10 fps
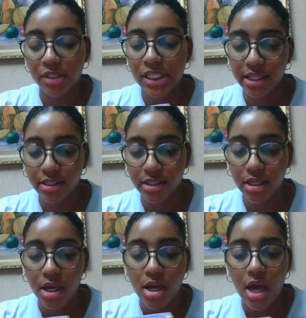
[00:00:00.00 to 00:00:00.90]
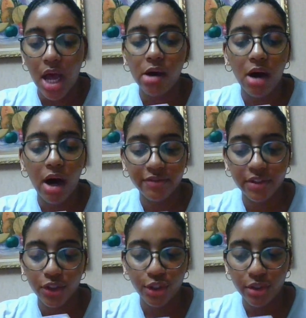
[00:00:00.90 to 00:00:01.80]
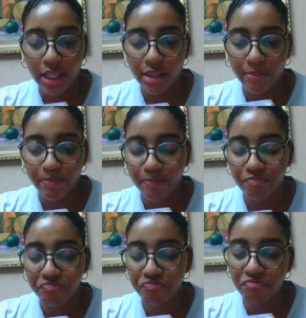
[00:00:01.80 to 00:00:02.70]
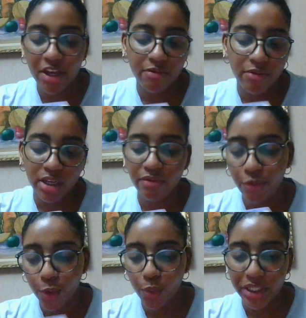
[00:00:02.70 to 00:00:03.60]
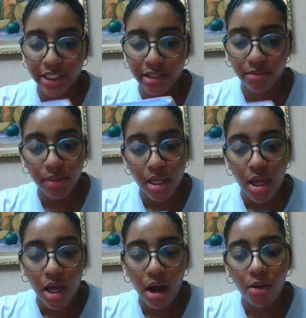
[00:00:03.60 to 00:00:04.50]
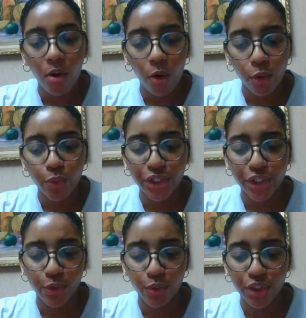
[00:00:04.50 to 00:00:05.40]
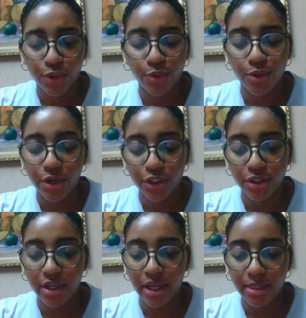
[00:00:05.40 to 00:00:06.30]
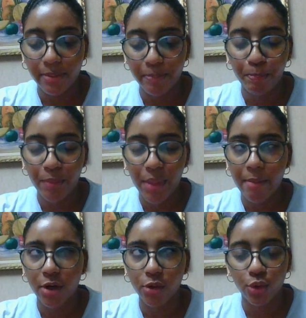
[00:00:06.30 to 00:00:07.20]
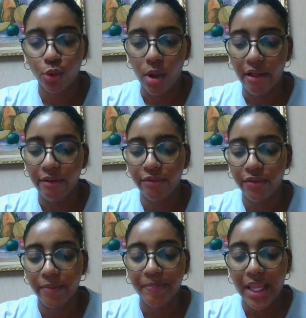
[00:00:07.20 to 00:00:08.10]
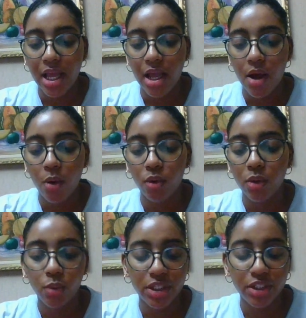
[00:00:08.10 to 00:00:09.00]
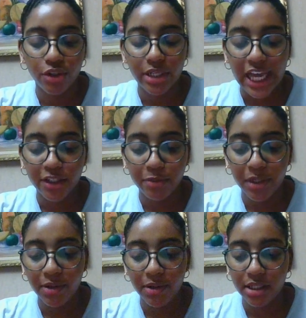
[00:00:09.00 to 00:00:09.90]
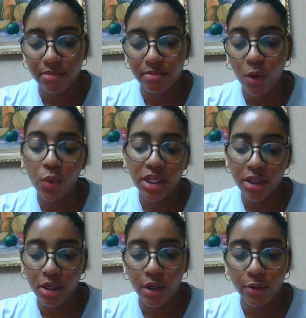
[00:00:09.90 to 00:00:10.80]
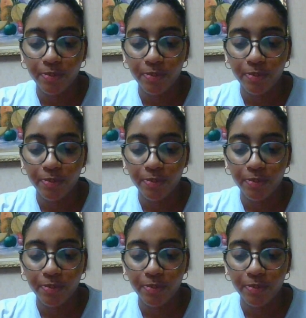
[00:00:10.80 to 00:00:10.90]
yes. How often do you get them? Every 4 weeks. How old were you when you started to get them? About 12. When was your last period? A week ago.